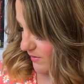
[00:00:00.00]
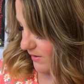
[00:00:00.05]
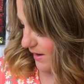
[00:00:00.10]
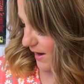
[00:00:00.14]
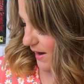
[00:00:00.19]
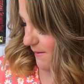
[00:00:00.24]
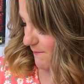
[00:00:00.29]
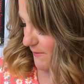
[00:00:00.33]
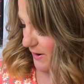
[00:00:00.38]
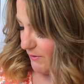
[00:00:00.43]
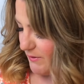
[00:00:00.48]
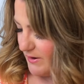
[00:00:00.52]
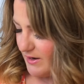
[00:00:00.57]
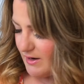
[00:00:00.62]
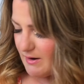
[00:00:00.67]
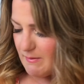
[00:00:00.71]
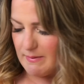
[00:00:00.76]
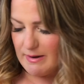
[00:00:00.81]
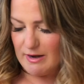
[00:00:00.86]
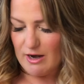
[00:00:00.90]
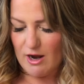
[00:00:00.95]
I might read it,
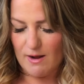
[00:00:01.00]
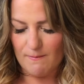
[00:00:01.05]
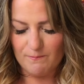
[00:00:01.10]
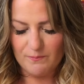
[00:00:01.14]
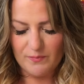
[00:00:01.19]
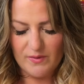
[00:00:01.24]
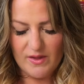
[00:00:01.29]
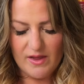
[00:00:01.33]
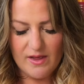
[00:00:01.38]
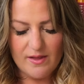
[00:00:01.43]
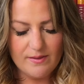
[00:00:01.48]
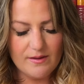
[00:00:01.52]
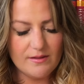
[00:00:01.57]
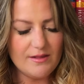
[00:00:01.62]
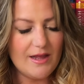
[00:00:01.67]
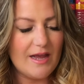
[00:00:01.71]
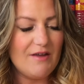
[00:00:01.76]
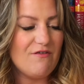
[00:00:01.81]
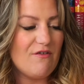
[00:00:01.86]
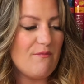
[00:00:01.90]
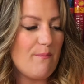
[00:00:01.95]
I might not. The
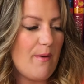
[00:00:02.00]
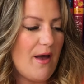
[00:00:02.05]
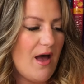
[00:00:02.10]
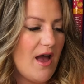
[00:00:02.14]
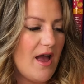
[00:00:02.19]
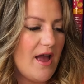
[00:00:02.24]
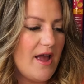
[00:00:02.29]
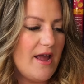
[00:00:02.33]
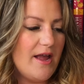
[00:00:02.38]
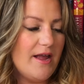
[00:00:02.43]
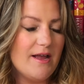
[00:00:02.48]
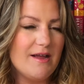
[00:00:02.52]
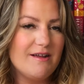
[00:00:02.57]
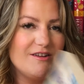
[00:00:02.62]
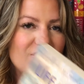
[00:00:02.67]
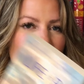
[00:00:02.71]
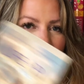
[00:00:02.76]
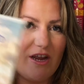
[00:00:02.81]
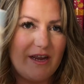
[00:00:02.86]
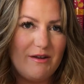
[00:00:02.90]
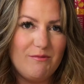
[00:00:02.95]
Life of Pi.
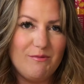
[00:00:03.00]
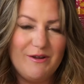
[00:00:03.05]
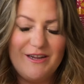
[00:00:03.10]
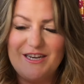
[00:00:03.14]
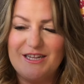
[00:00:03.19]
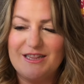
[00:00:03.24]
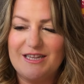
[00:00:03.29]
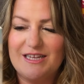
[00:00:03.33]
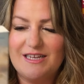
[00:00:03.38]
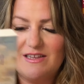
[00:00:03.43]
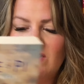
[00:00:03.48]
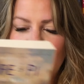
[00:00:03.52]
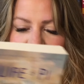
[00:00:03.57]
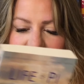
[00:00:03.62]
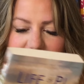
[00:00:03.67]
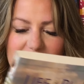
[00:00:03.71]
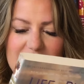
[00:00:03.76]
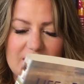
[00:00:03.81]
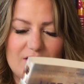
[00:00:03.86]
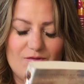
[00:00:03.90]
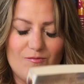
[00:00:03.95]
Tried reading this
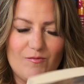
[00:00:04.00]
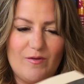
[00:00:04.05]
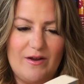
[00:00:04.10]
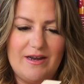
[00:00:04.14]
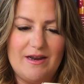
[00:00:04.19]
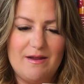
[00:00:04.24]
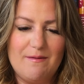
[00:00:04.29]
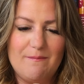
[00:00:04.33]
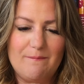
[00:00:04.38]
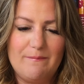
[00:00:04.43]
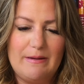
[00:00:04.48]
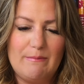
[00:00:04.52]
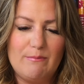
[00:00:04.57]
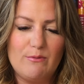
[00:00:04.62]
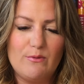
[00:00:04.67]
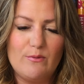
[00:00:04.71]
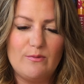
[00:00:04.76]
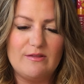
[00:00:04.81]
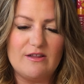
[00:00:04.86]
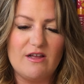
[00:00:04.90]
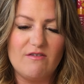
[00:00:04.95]
and didn't read it.
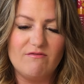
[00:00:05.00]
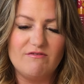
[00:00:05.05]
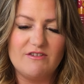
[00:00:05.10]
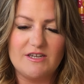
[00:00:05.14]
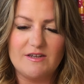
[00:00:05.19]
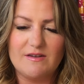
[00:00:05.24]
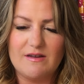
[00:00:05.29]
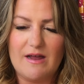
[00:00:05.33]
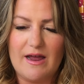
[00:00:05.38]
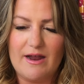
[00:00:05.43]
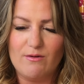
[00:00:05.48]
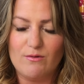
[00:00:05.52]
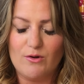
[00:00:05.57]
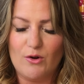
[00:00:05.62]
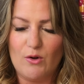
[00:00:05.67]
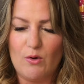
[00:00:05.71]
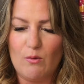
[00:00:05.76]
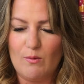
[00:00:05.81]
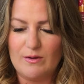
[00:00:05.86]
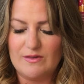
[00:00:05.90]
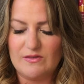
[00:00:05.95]
People loved it. I don't
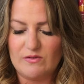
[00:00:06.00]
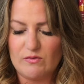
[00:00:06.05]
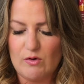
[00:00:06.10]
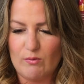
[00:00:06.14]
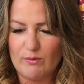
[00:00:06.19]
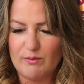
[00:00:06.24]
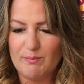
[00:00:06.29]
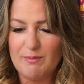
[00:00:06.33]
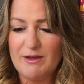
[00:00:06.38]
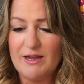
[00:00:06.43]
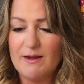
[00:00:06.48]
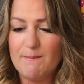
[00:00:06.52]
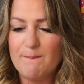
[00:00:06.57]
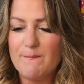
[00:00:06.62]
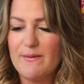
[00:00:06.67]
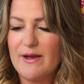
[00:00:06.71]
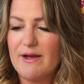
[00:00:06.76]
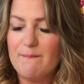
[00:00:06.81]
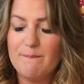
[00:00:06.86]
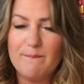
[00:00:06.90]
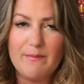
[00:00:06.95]
know what's wrong with me,
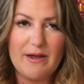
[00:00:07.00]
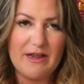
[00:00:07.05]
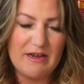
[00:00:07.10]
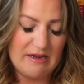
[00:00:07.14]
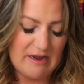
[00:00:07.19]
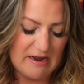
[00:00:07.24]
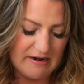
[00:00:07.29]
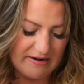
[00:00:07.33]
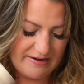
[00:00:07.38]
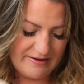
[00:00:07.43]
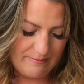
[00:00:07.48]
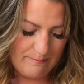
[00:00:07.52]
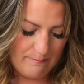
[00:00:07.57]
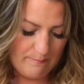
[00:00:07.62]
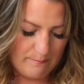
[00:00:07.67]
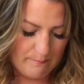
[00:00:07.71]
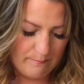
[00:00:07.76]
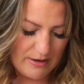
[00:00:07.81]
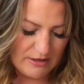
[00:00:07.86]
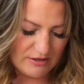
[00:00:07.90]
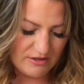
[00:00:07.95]
but by Yen
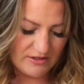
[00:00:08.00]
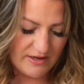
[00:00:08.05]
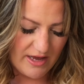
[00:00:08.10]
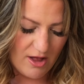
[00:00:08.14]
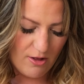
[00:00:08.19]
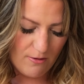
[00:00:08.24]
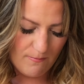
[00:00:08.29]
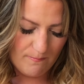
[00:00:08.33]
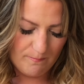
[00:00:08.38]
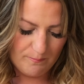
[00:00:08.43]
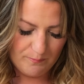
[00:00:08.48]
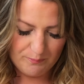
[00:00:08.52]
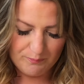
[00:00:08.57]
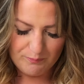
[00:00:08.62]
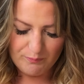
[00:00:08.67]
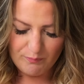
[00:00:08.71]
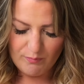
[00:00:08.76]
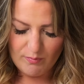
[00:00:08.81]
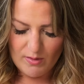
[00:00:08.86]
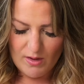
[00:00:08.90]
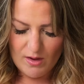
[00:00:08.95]
Montel.
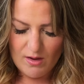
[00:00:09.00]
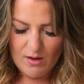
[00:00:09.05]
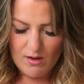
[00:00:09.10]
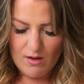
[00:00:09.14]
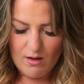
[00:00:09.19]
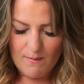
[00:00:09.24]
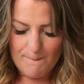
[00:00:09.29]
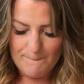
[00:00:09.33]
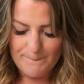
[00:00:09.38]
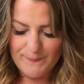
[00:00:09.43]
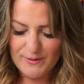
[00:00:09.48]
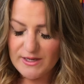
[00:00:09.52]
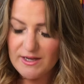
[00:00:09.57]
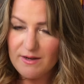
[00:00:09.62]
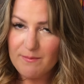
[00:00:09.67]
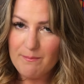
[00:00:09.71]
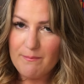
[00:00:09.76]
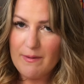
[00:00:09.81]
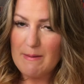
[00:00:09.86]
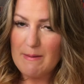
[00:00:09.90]
Blink by